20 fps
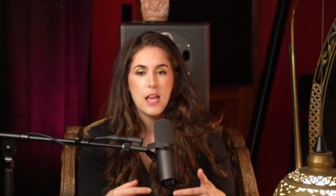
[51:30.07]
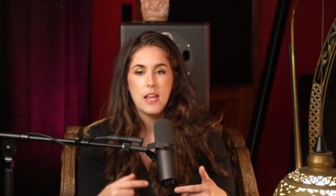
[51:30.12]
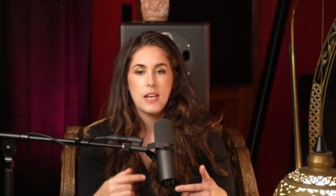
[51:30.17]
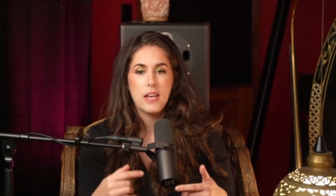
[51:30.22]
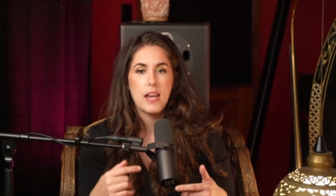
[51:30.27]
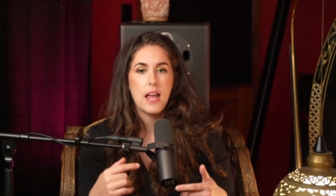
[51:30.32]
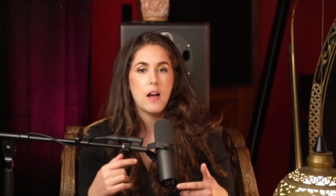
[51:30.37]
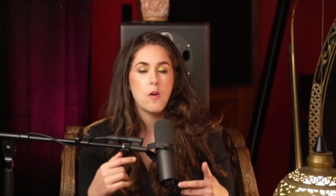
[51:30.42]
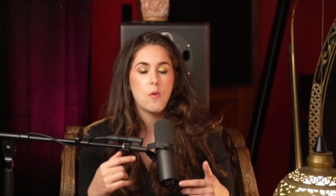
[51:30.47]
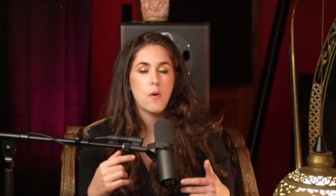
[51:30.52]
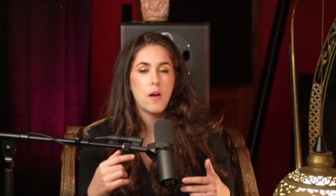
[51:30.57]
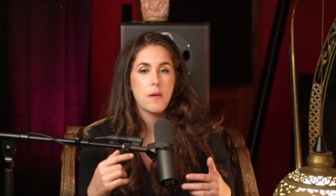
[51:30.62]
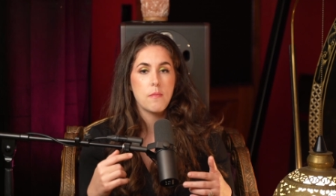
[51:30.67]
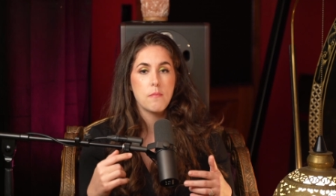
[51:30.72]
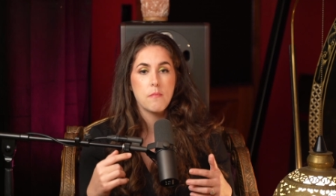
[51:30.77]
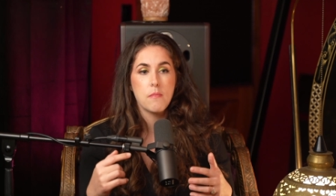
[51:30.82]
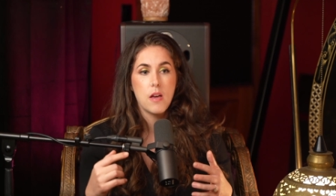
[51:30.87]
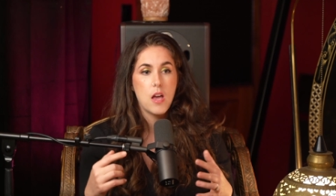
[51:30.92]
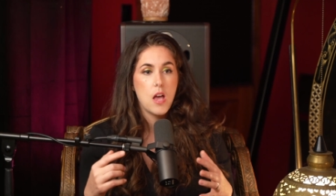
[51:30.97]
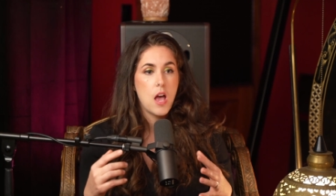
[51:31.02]
Now
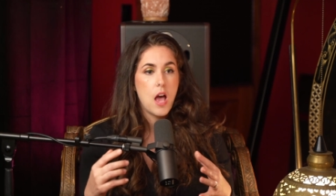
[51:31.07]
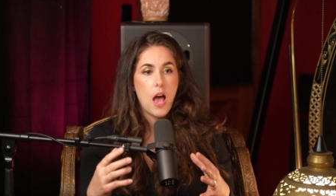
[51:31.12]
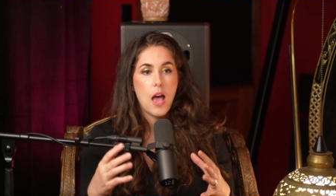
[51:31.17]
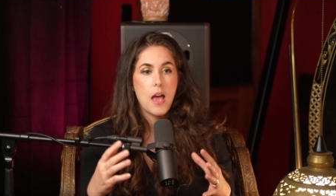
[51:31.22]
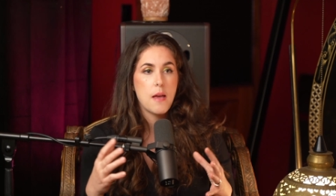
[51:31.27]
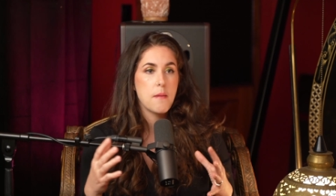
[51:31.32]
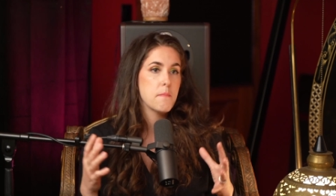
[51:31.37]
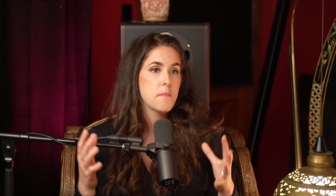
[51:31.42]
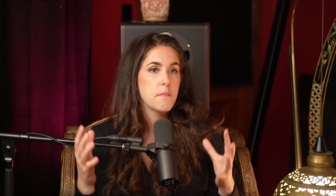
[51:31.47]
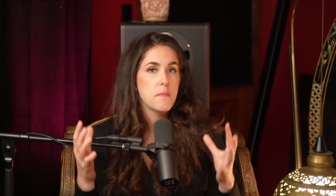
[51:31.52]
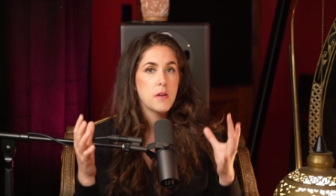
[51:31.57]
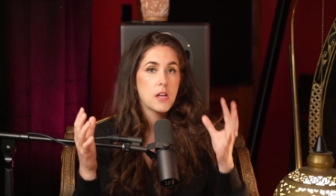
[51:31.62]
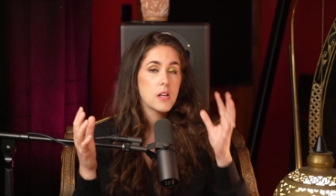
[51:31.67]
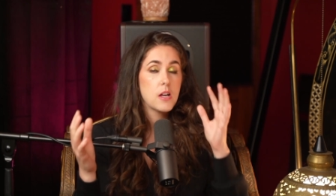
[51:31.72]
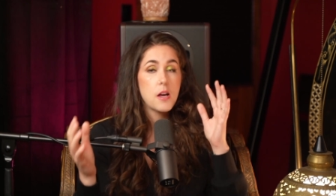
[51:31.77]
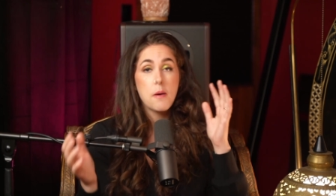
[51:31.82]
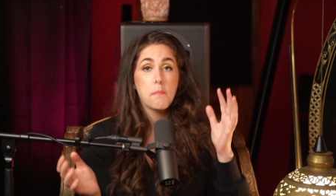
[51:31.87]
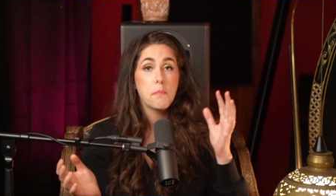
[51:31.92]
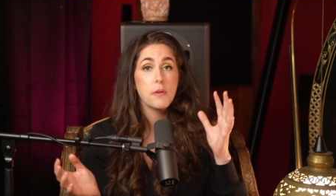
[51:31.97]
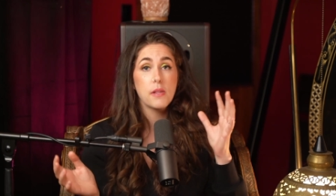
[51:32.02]
I'm
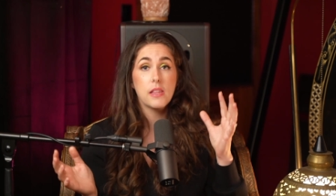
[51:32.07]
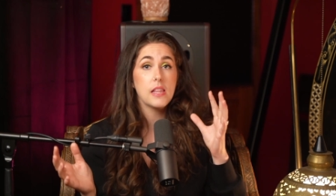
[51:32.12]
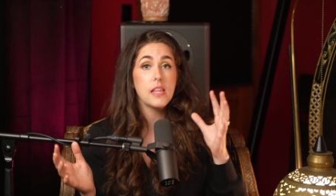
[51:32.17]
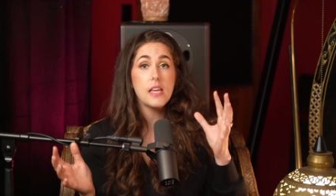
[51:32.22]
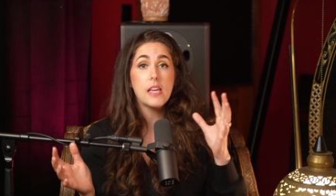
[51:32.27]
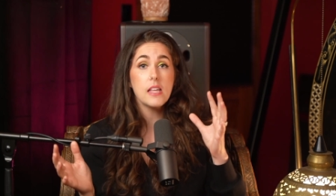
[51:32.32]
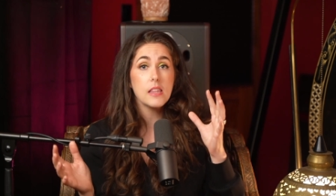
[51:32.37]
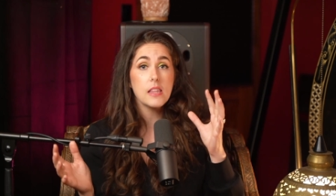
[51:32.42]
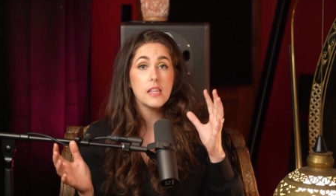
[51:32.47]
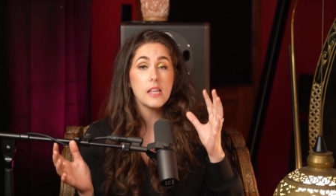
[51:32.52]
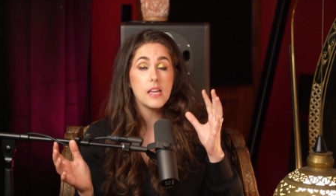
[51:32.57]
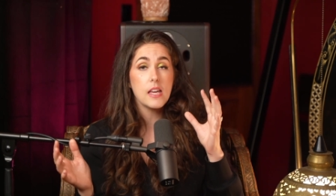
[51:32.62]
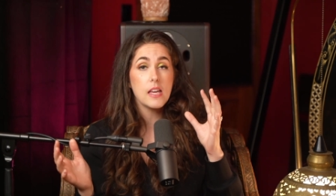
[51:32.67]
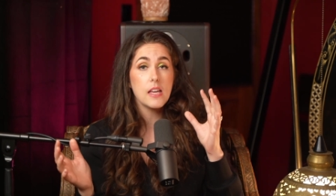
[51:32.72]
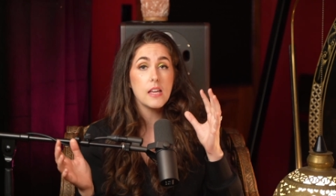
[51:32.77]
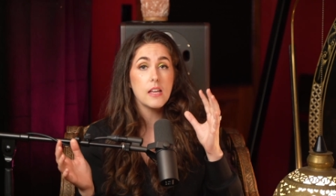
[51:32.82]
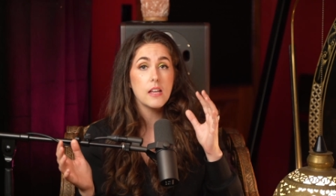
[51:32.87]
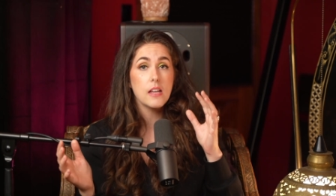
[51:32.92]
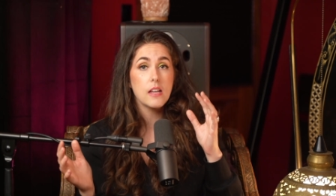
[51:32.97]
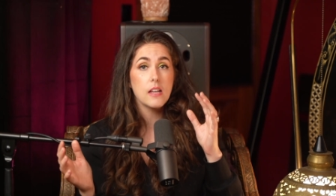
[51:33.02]

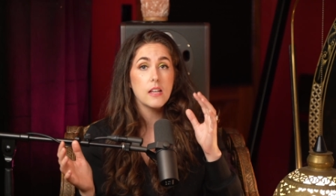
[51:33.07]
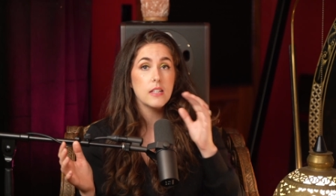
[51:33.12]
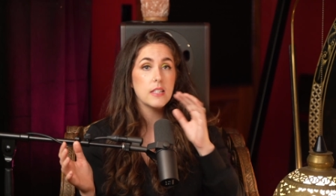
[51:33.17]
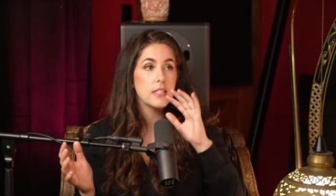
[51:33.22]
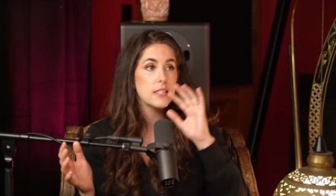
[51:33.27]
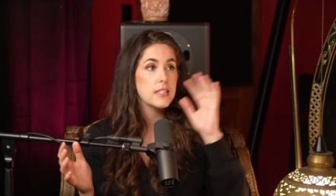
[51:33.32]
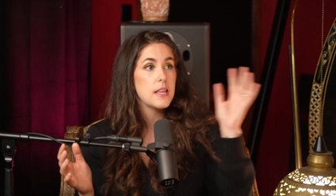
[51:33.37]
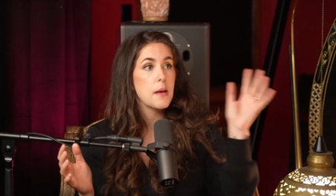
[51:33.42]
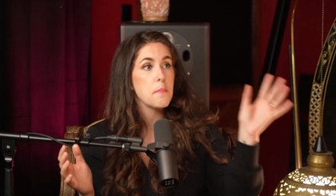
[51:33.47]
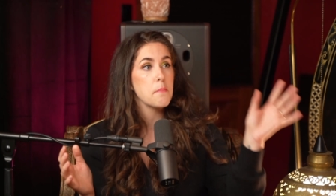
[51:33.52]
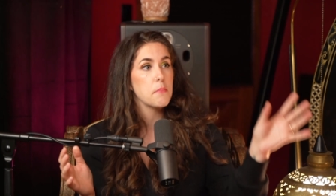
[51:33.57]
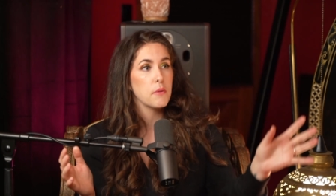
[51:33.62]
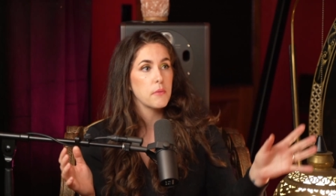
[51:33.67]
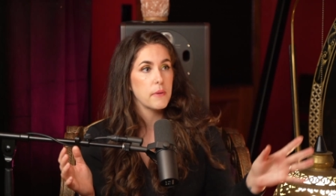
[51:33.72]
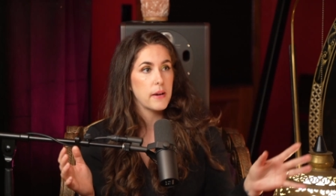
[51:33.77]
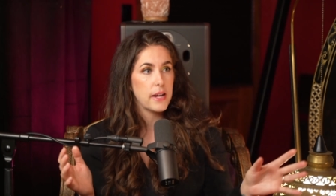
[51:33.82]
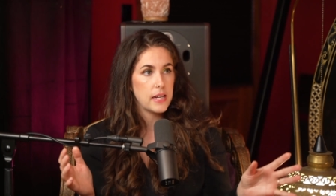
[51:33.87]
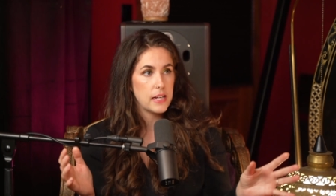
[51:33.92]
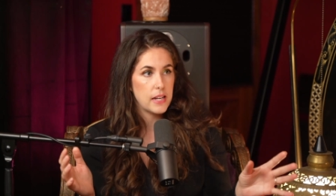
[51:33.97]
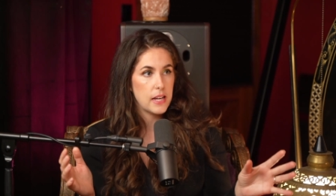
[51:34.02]
completely
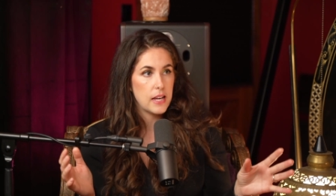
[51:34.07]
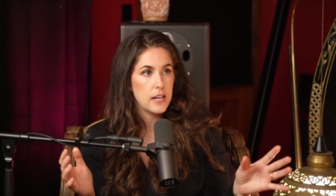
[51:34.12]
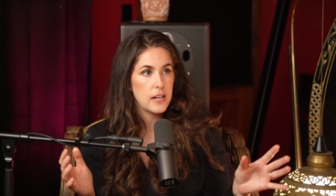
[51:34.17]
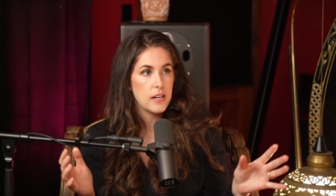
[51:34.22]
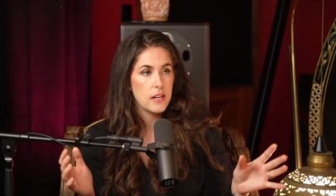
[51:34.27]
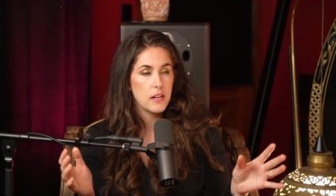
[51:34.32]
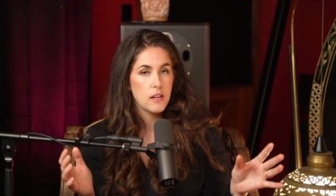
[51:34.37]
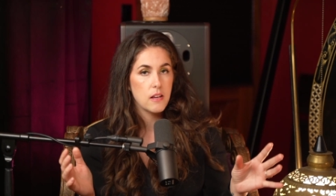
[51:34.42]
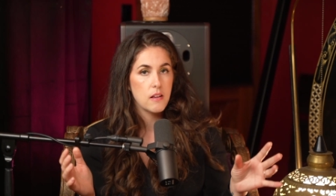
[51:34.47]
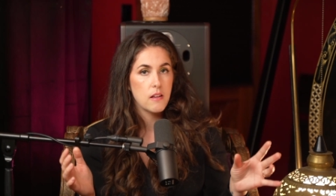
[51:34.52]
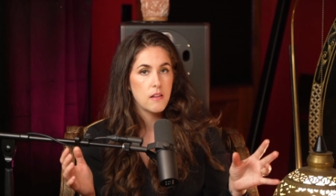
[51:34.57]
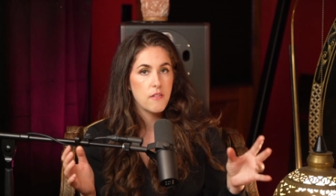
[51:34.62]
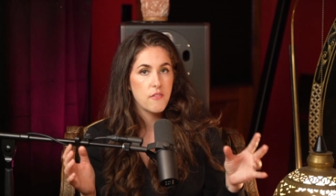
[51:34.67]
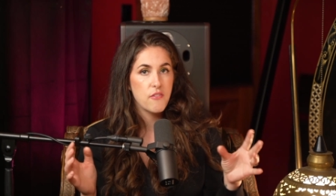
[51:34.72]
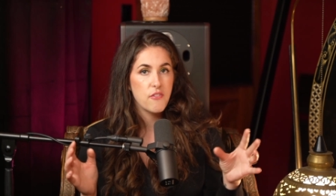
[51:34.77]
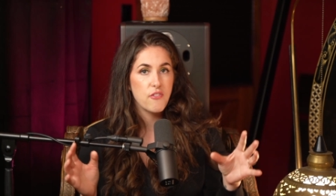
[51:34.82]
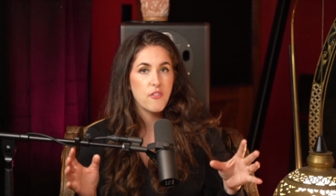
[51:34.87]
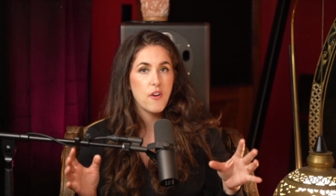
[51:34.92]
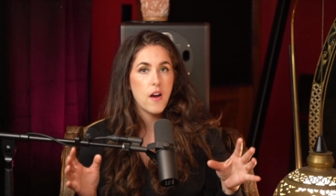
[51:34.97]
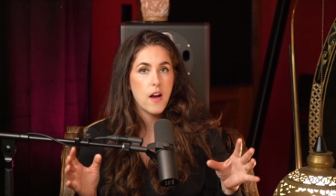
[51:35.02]
separated
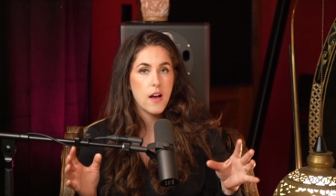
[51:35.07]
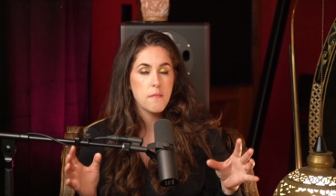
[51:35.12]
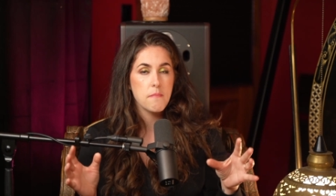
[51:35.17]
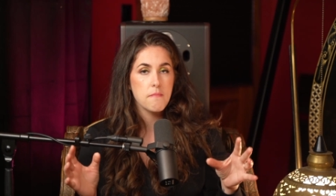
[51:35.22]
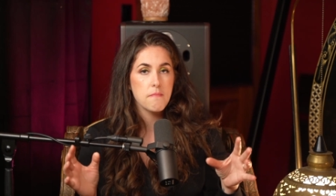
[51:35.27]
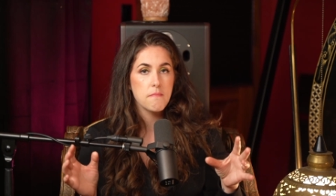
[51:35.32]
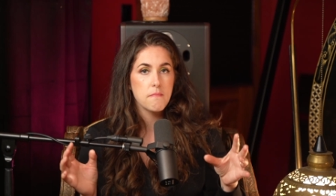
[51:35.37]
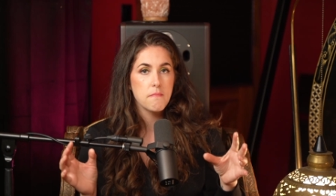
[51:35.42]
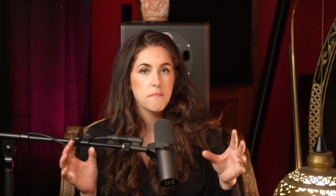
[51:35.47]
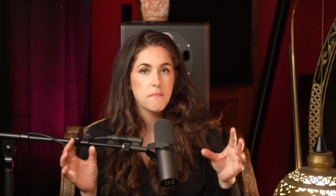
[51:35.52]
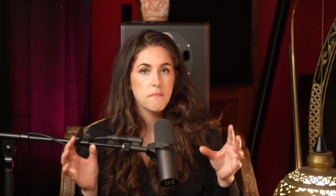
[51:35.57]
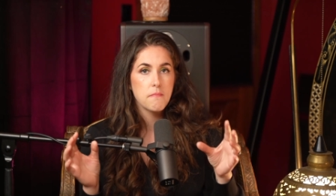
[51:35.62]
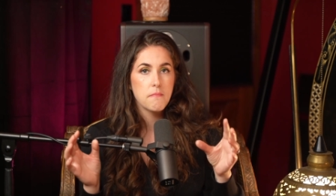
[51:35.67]
from